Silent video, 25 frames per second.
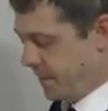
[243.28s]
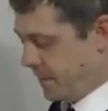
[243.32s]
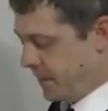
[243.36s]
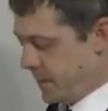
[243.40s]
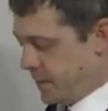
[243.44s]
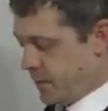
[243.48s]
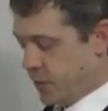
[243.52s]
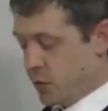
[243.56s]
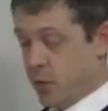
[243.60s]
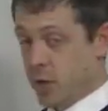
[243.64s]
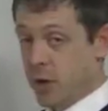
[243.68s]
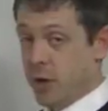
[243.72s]

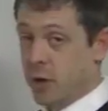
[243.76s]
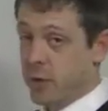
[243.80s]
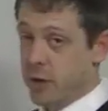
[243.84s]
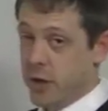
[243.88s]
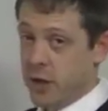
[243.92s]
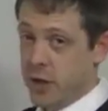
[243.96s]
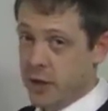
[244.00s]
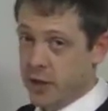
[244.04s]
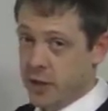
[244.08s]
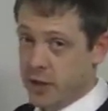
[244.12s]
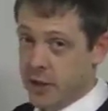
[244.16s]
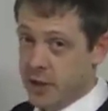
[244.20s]
There's only
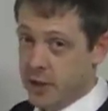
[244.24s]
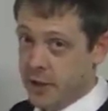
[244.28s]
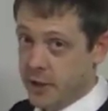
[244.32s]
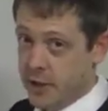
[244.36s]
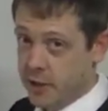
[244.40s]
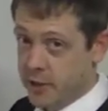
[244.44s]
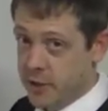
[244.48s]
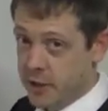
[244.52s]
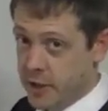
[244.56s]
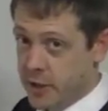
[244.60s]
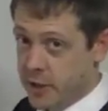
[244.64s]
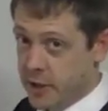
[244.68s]
360
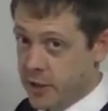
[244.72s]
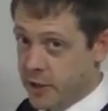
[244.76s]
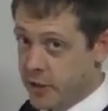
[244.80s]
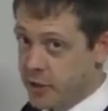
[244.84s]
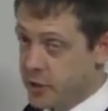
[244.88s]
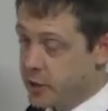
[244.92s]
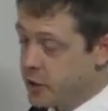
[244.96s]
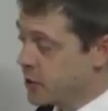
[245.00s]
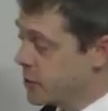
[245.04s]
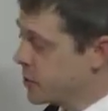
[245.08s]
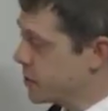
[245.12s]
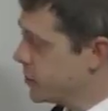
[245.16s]
degrees in a
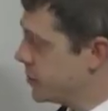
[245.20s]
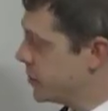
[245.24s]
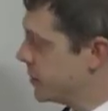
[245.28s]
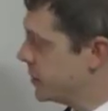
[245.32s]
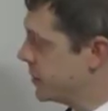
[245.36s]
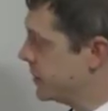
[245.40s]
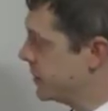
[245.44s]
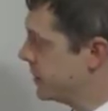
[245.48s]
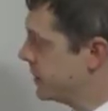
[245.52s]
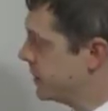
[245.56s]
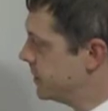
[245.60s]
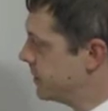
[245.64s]
circle,
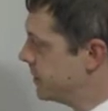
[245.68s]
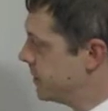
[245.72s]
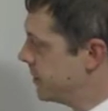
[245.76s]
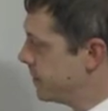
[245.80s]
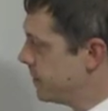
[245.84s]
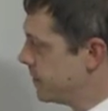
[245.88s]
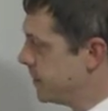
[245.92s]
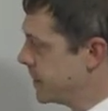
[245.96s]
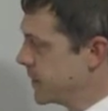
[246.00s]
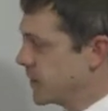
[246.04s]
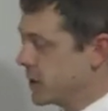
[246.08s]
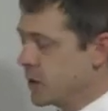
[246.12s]

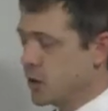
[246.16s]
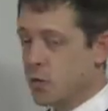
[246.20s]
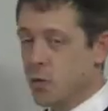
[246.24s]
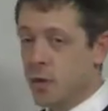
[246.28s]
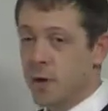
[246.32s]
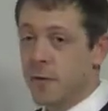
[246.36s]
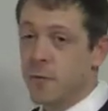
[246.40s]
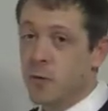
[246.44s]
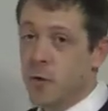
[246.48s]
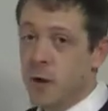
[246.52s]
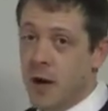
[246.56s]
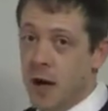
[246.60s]

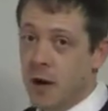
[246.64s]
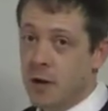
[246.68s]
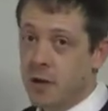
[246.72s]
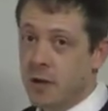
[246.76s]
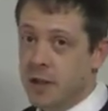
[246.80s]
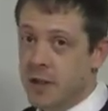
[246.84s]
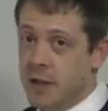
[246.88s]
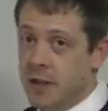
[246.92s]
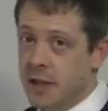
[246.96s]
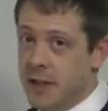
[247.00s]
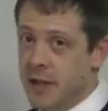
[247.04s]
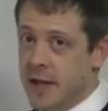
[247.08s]
24 hours
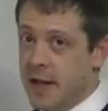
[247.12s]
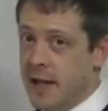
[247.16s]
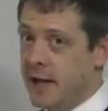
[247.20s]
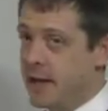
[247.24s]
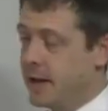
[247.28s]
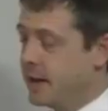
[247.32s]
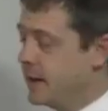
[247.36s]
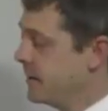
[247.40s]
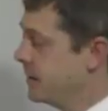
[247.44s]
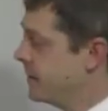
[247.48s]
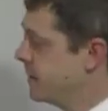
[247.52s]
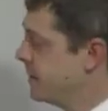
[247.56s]
in a
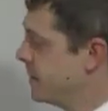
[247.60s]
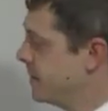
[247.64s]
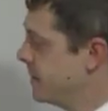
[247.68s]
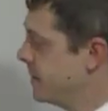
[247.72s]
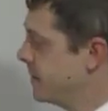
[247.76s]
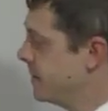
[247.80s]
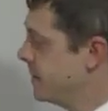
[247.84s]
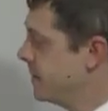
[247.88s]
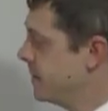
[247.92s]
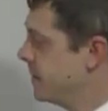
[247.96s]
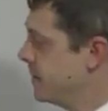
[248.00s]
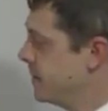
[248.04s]
day.
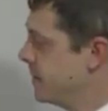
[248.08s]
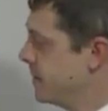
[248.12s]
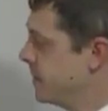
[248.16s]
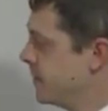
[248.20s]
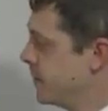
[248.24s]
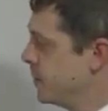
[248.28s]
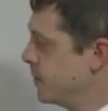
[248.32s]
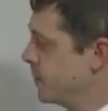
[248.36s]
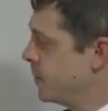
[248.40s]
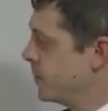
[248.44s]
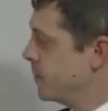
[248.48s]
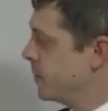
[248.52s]

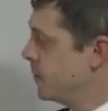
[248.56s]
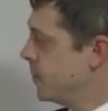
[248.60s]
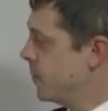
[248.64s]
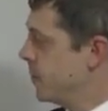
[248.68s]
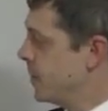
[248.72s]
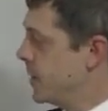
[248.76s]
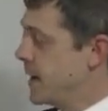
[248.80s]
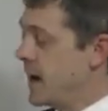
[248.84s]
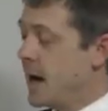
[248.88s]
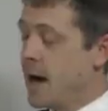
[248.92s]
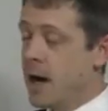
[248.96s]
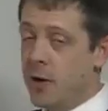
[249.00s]

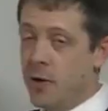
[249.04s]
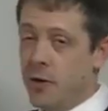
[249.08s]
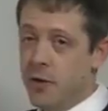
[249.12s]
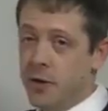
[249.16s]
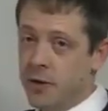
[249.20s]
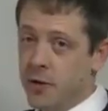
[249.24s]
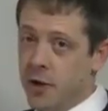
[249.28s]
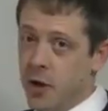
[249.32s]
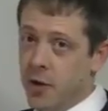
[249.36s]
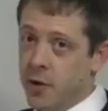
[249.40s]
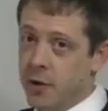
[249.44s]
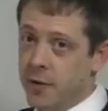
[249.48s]
1 hour
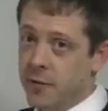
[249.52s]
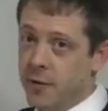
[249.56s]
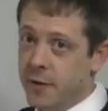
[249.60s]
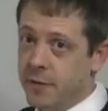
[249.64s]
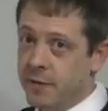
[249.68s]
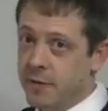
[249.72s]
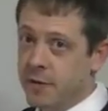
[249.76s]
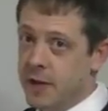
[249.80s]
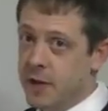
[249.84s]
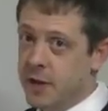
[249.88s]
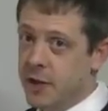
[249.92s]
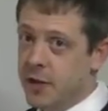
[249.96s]
is always
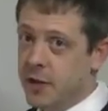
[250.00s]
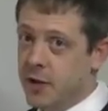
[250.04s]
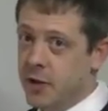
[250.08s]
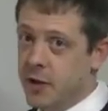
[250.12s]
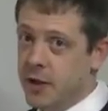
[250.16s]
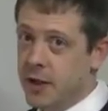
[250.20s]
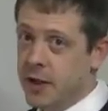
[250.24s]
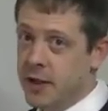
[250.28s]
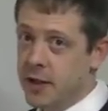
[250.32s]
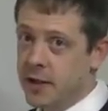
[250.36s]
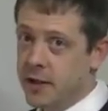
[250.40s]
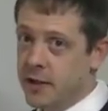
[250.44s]
15
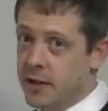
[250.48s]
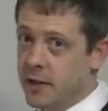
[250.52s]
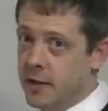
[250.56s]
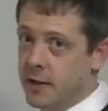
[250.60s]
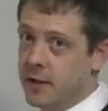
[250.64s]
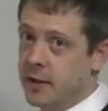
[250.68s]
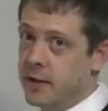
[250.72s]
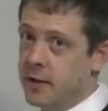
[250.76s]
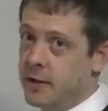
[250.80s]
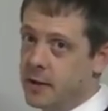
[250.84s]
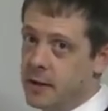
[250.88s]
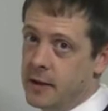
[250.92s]
degrees.
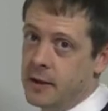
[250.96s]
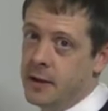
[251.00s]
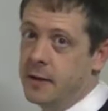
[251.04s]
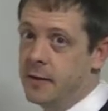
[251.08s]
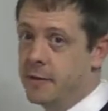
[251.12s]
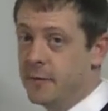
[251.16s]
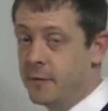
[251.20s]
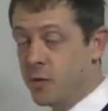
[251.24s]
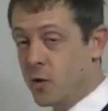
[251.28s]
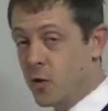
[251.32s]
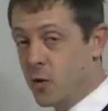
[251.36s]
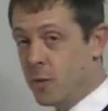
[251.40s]

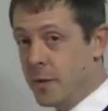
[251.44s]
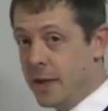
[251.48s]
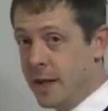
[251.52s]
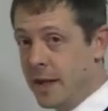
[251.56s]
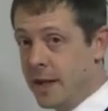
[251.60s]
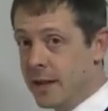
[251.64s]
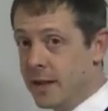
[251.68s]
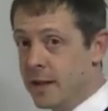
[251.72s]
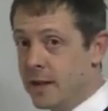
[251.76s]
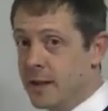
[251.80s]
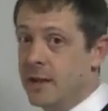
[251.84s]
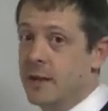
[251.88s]
4
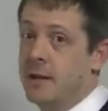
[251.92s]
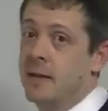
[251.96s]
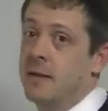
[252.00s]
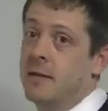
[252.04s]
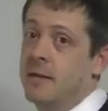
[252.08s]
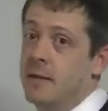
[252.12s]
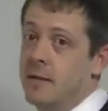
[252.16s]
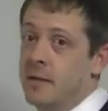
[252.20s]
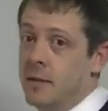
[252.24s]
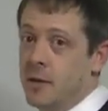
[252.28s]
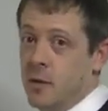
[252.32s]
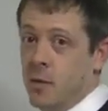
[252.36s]
minutes,
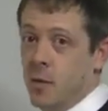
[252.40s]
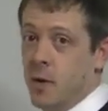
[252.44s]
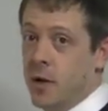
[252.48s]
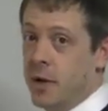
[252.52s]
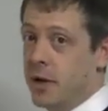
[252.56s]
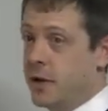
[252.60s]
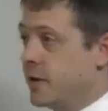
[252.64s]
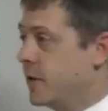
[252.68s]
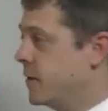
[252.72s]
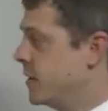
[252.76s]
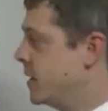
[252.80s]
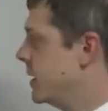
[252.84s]
1
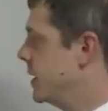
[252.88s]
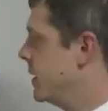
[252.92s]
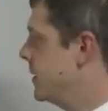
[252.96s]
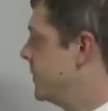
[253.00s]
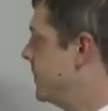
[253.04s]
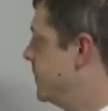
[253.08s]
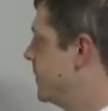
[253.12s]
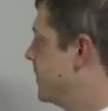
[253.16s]
degree.